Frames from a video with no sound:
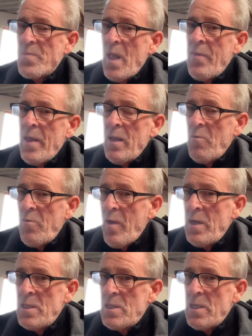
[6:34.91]
and then it'll
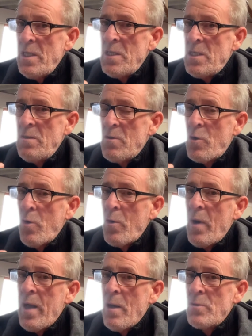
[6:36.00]
find it's the quick
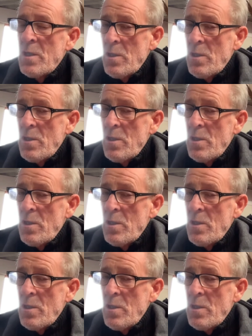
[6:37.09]
way out,